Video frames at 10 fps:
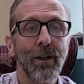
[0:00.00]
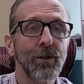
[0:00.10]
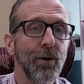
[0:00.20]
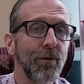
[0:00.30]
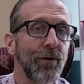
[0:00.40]

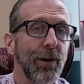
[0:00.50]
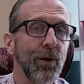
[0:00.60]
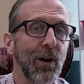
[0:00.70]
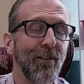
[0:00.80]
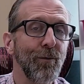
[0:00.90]
So the
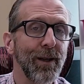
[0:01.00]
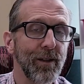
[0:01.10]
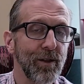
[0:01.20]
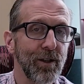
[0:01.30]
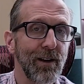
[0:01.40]
federal government
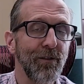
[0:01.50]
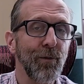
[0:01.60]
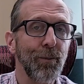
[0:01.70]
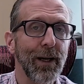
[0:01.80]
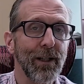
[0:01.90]
is the
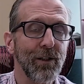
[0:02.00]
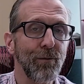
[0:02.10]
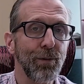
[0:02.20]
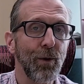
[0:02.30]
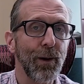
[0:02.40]
7th biggest
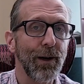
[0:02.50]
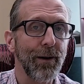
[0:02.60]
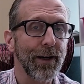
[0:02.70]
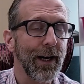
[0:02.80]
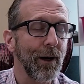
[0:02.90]
employer in
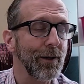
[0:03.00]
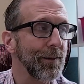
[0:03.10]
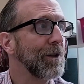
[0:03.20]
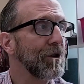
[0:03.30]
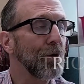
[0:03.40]
Erie County.
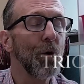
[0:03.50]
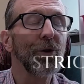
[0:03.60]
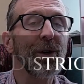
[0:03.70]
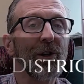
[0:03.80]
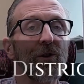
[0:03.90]
The school
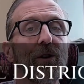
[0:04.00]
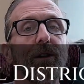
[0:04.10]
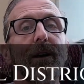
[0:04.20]
district